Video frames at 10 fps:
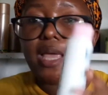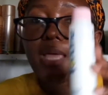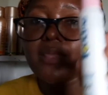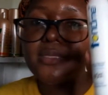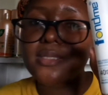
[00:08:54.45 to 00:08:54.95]

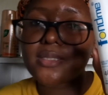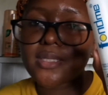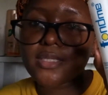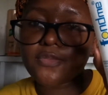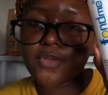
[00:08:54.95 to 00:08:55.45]
And this is
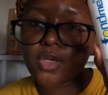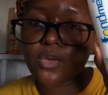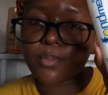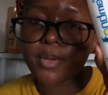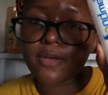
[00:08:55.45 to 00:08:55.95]
the
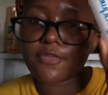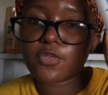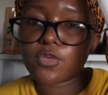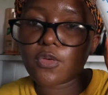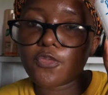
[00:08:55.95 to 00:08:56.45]
developer
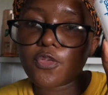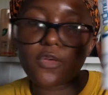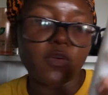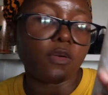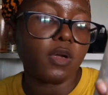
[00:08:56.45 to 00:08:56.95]
for
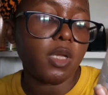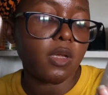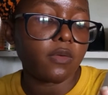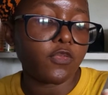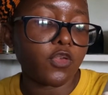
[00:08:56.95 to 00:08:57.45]

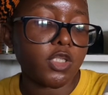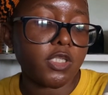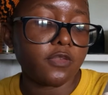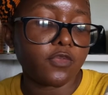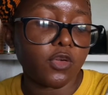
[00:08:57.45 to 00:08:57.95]

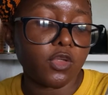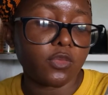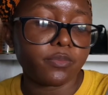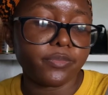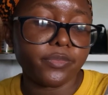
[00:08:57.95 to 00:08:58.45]
40
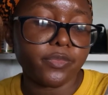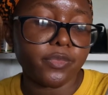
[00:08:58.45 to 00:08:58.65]
volume.